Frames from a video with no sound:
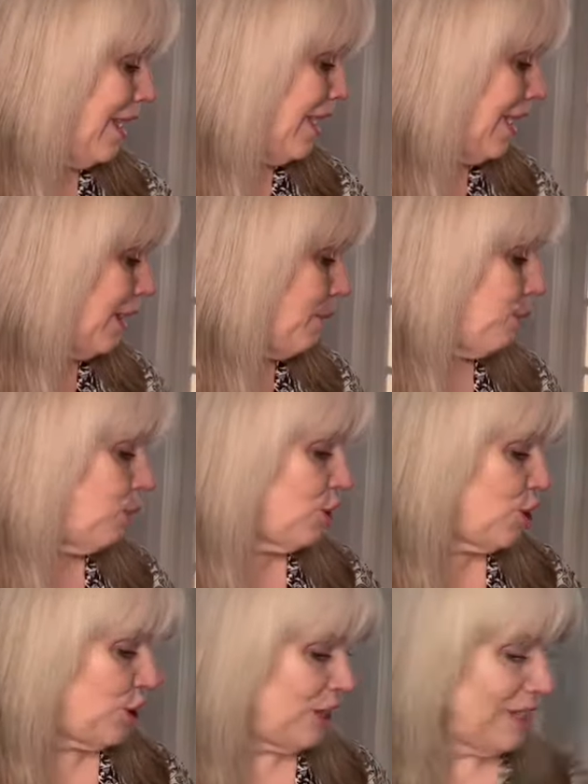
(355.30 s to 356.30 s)
and I
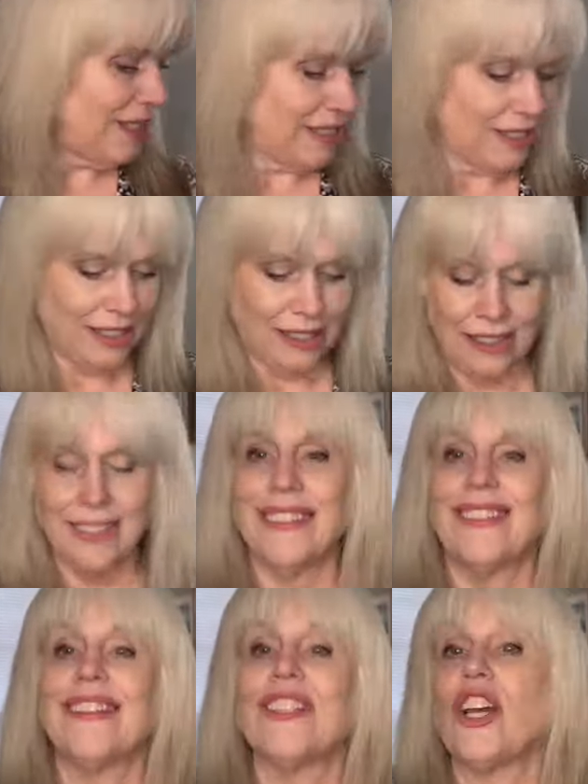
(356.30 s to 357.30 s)
purchased,
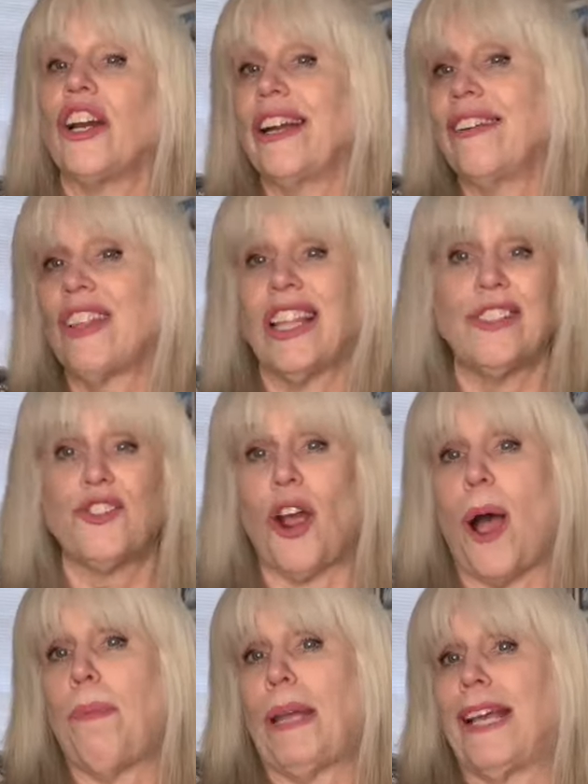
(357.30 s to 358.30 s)
sorry, everything's
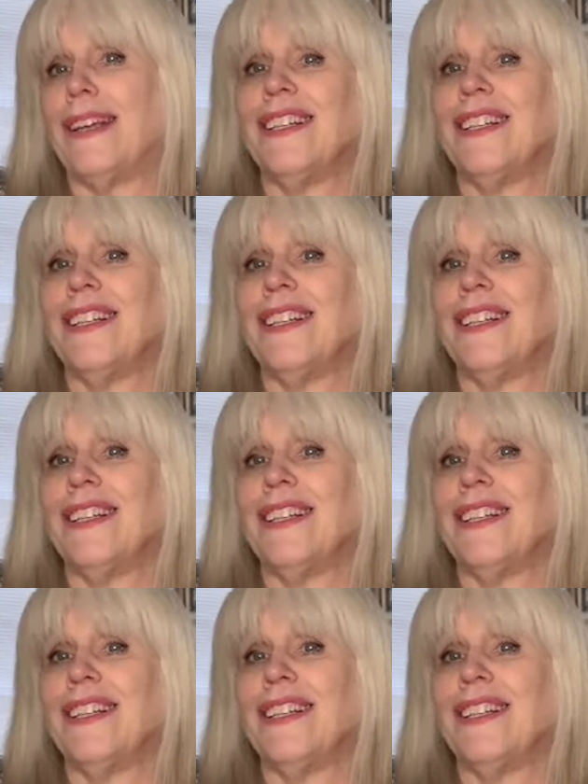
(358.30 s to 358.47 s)
dropping.